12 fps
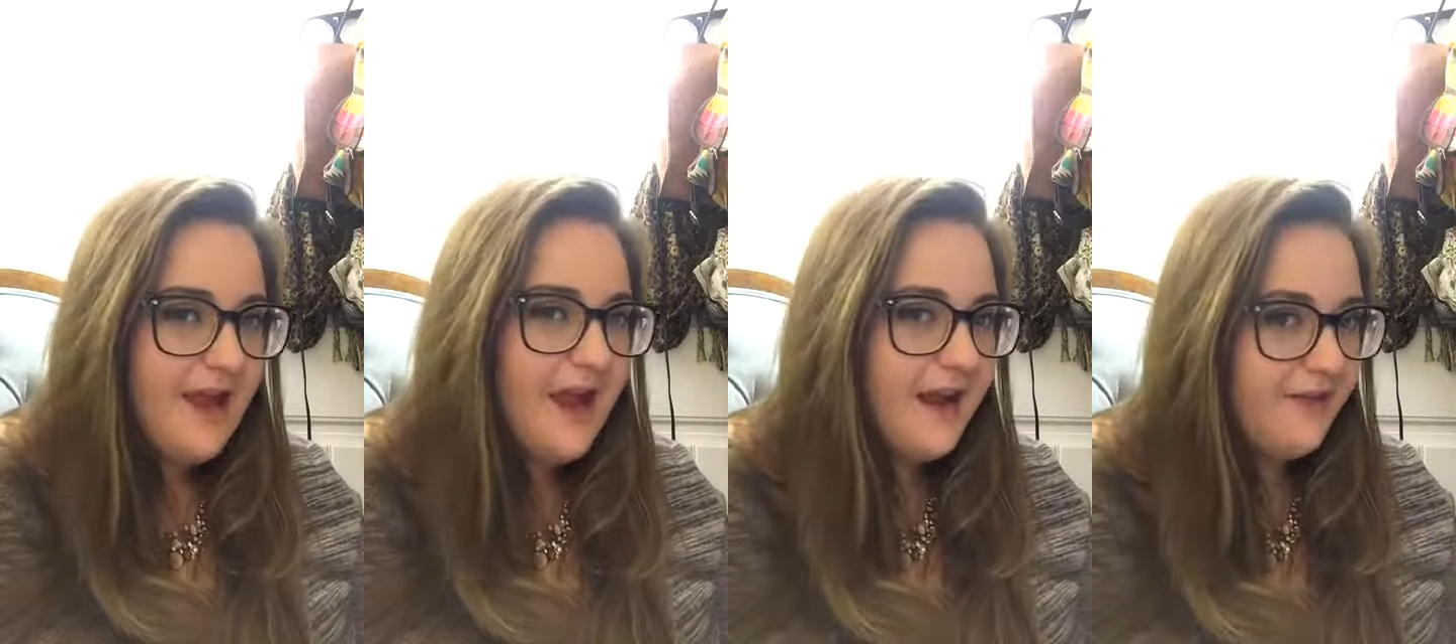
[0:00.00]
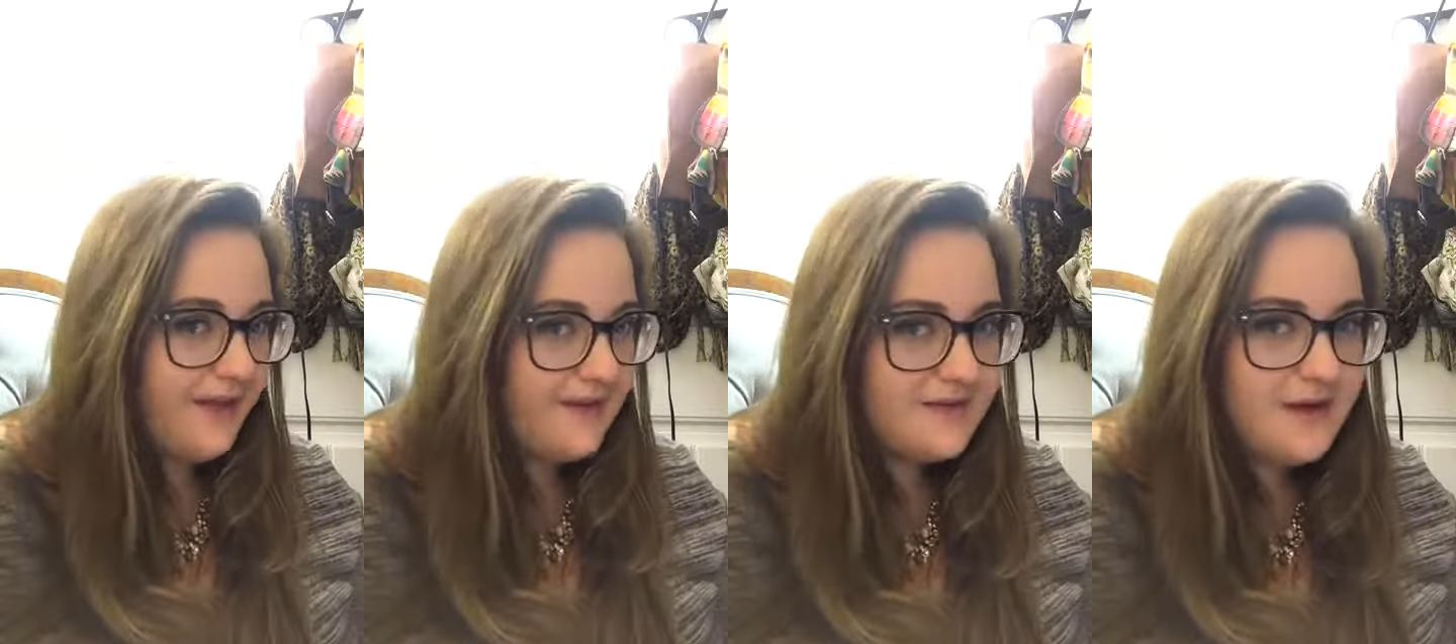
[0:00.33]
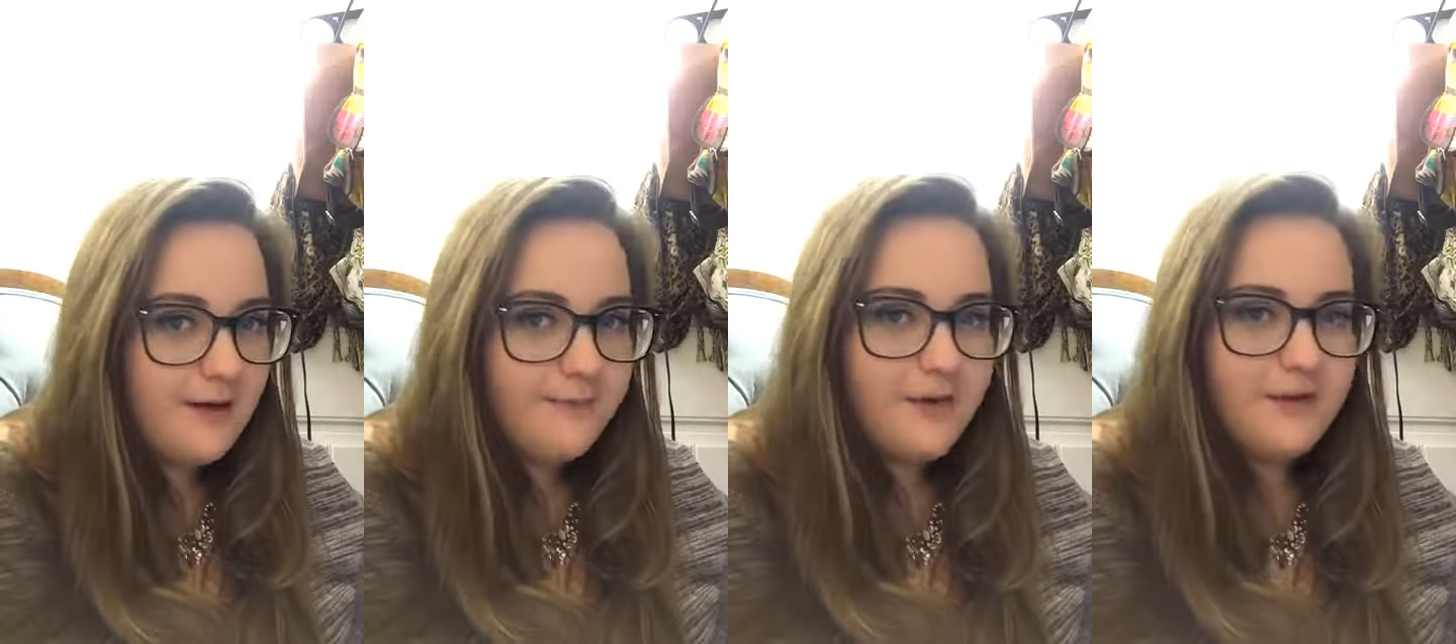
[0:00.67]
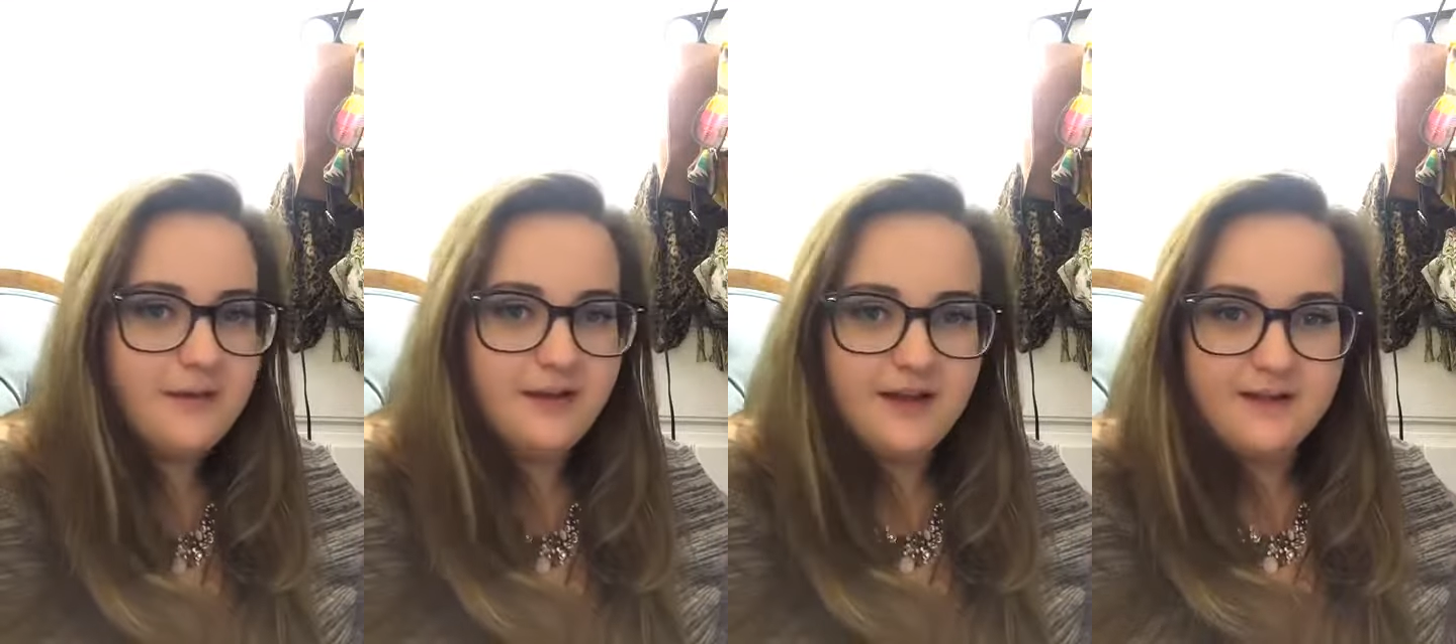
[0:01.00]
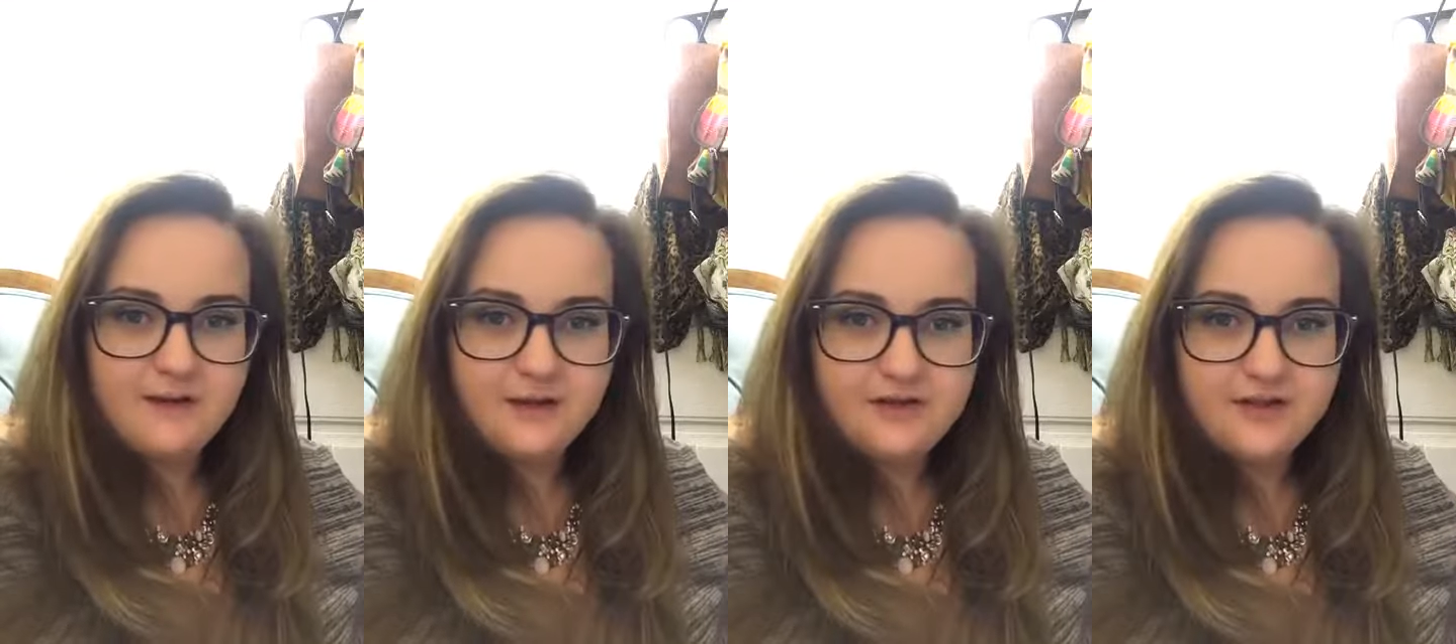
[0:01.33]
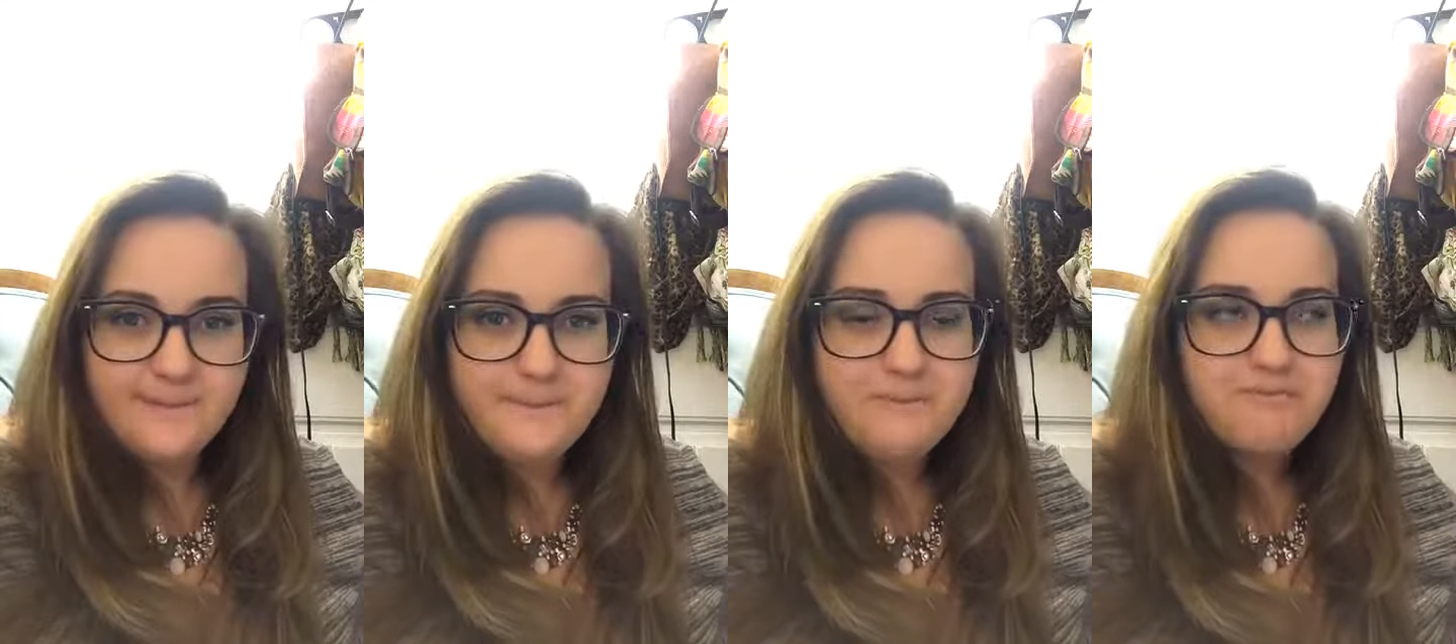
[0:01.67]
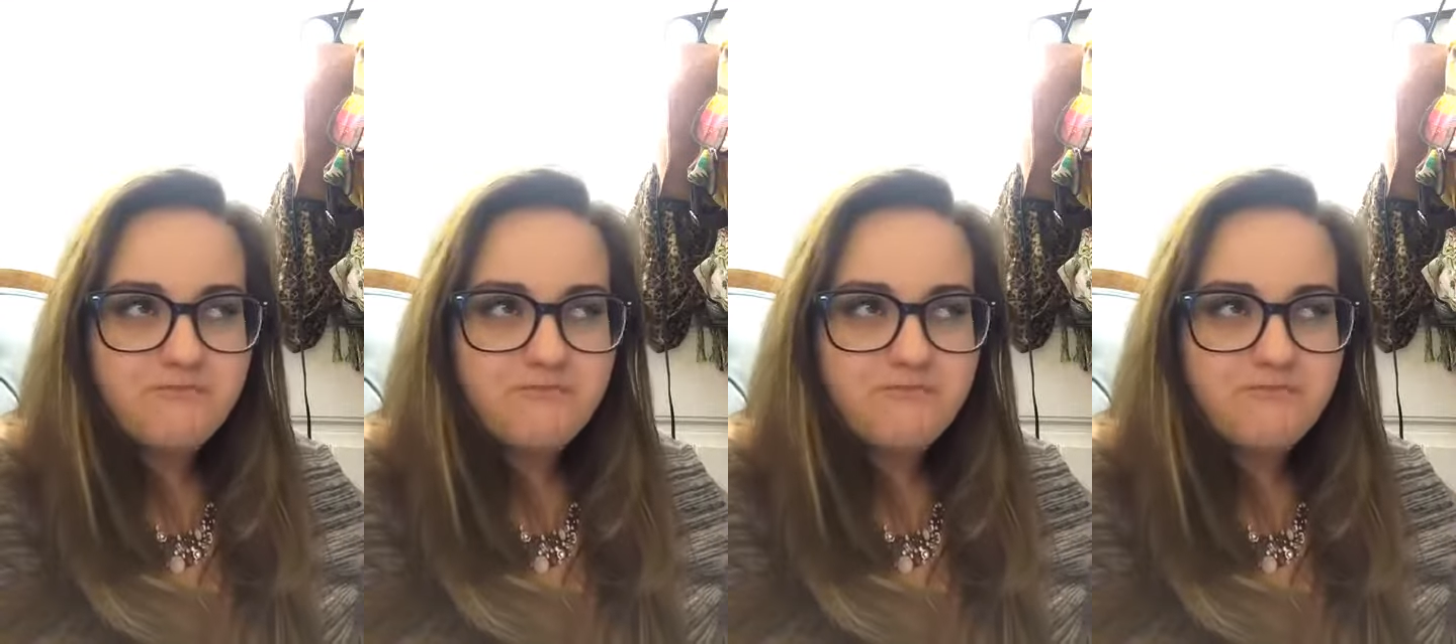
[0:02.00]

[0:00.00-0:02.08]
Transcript: and they stop them and they search them,